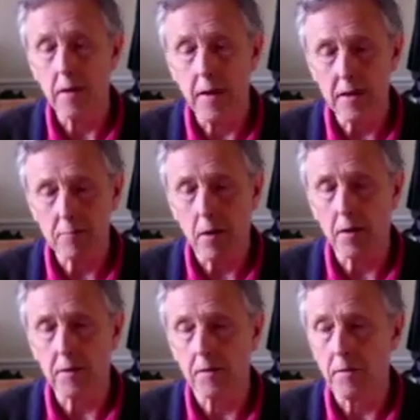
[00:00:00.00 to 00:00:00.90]
And that's
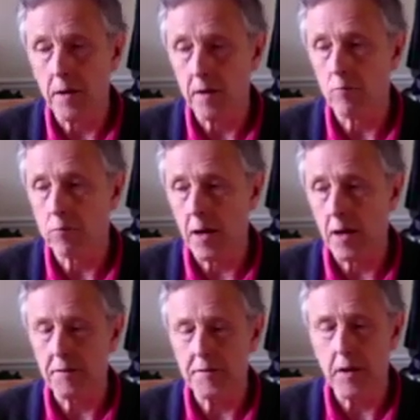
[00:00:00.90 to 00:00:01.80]
part of the kind
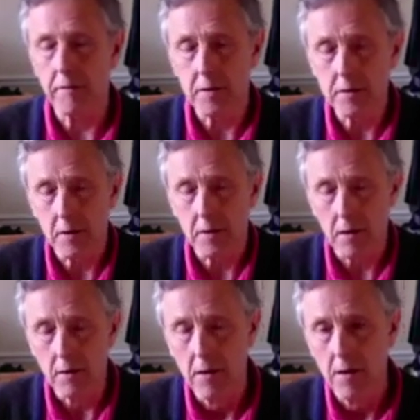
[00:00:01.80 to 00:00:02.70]
of service that a
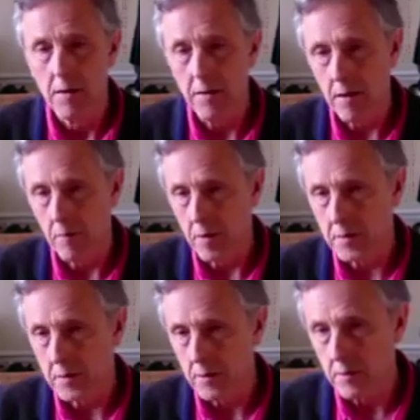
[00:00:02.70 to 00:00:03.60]

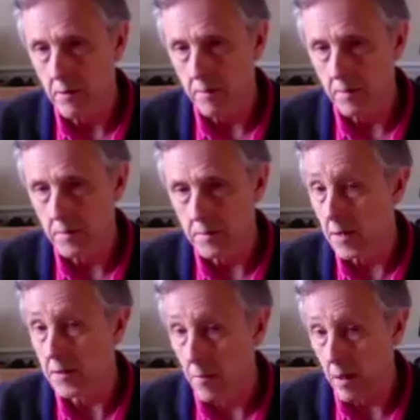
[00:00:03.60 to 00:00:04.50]
therapist offers.
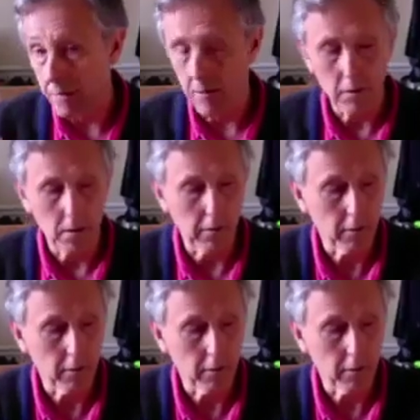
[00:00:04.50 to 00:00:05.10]
That's my view.